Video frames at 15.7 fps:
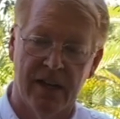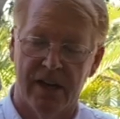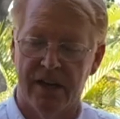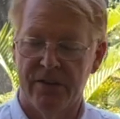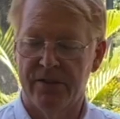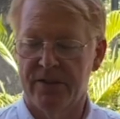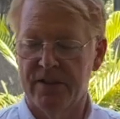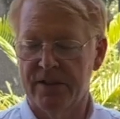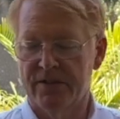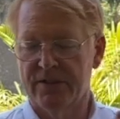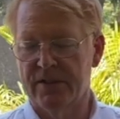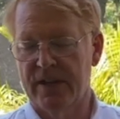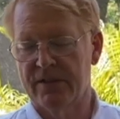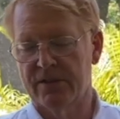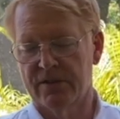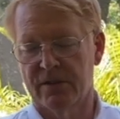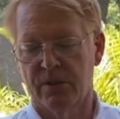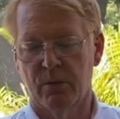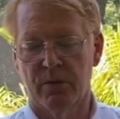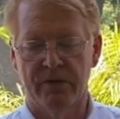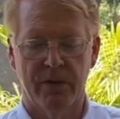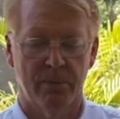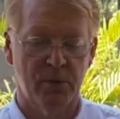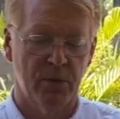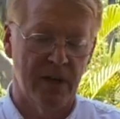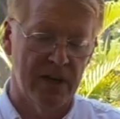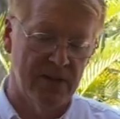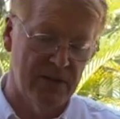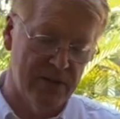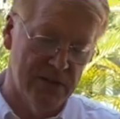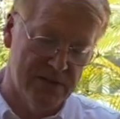This sensor, we've
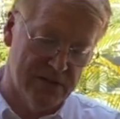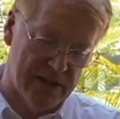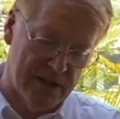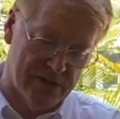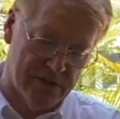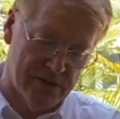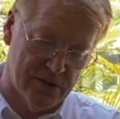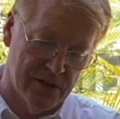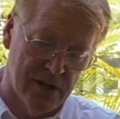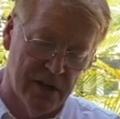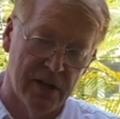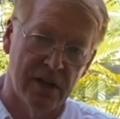upgraded this sensor